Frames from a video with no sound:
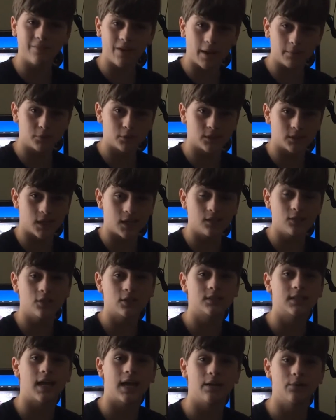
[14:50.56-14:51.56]
of options I
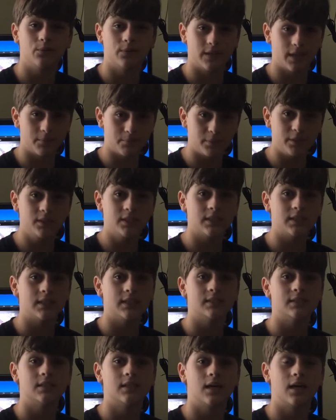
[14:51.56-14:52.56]
looked at when I'm building
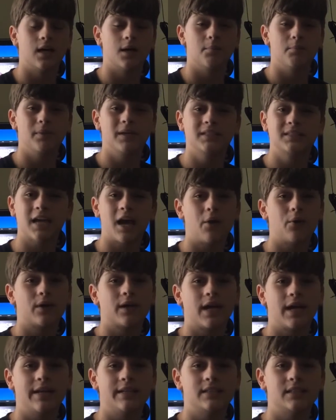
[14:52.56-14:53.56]
this. Mid-tower
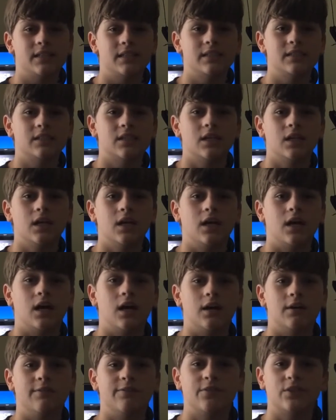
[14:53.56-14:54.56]
cases,
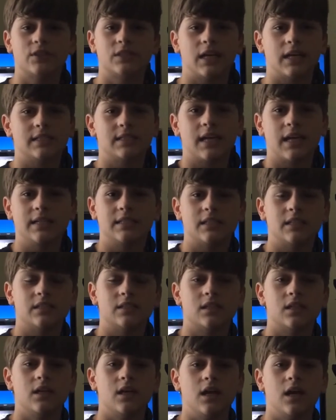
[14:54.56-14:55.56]
full-size
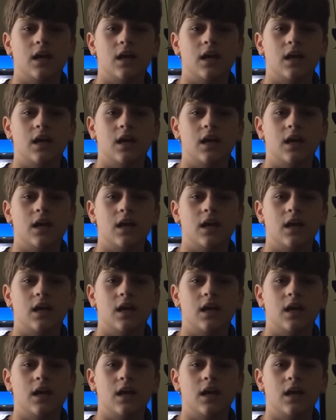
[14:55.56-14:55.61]
cases,